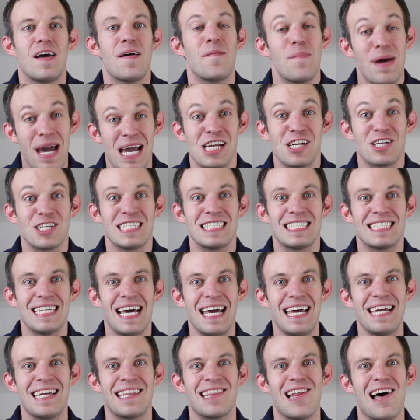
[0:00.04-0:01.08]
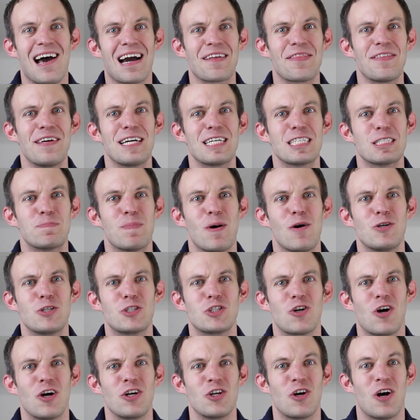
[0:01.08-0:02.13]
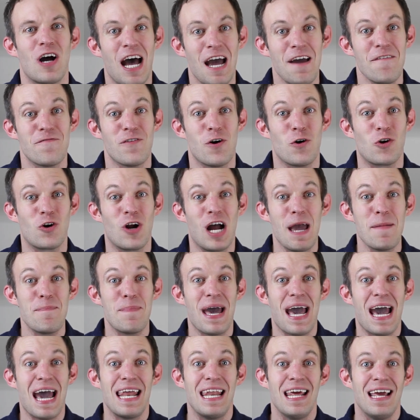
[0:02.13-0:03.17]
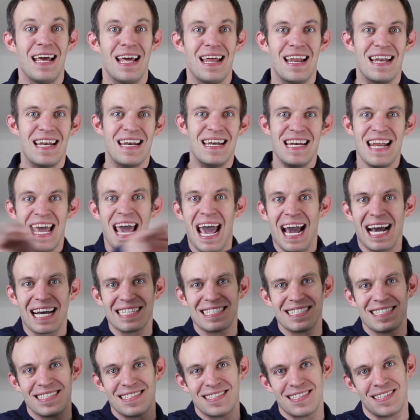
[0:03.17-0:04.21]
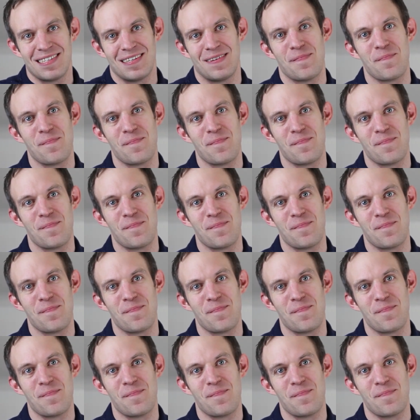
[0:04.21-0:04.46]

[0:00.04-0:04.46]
Manually set and lock the exposure on your iPhone or iPad next.